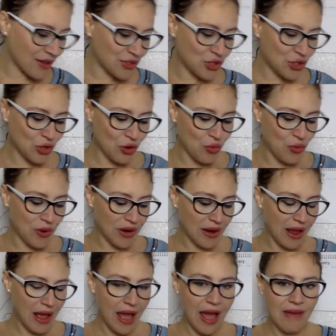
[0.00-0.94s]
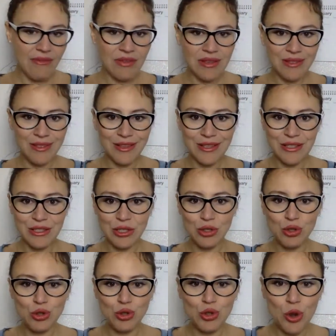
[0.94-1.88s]
So we're having this
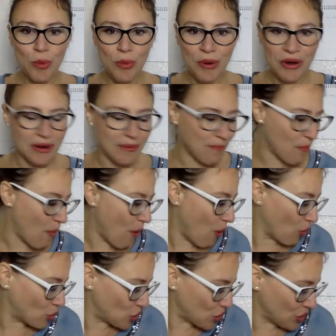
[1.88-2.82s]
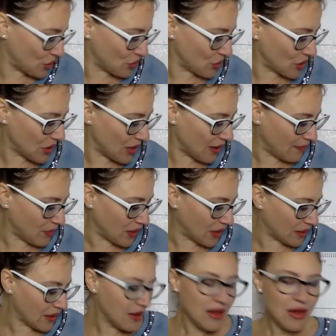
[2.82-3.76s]
super emotional time that